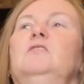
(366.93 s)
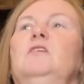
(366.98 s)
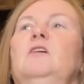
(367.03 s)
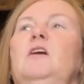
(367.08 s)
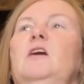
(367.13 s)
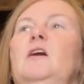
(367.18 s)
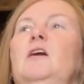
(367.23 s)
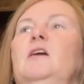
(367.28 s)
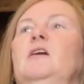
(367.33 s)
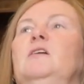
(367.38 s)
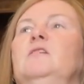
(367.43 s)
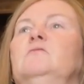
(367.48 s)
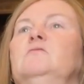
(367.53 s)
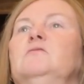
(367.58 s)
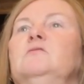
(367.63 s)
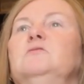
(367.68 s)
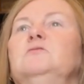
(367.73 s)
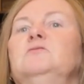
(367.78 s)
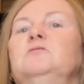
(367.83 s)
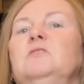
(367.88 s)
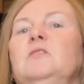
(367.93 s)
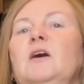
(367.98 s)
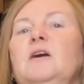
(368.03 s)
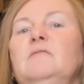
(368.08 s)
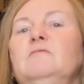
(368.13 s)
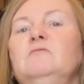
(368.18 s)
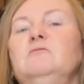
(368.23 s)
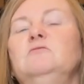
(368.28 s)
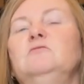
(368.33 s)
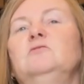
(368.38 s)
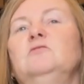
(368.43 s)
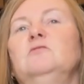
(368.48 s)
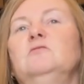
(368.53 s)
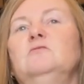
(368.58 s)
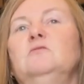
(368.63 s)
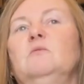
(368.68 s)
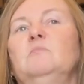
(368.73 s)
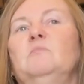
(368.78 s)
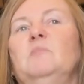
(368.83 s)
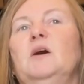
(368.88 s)
and the slaver took
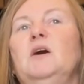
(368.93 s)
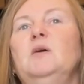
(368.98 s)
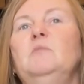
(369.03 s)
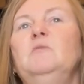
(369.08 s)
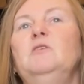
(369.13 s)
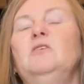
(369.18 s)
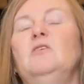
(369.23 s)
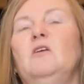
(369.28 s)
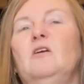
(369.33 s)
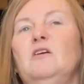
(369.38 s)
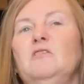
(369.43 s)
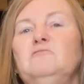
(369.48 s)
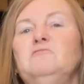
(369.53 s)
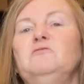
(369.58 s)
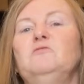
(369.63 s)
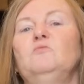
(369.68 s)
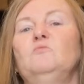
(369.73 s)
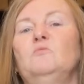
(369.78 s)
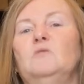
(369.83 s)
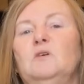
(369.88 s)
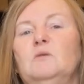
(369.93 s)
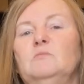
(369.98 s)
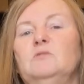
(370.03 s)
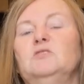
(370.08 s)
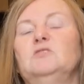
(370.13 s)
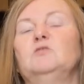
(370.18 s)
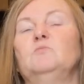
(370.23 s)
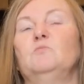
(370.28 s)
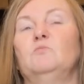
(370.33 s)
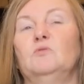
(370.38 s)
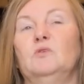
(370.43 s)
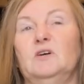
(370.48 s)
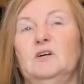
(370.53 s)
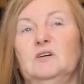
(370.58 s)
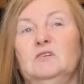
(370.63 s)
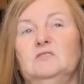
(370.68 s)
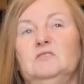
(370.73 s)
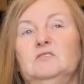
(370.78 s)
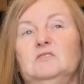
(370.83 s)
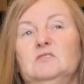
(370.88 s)
the baby off the woman's
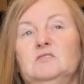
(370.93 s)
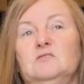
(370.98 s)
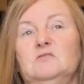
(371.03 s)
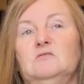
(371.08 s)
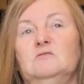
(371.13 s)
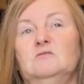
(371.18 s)
breast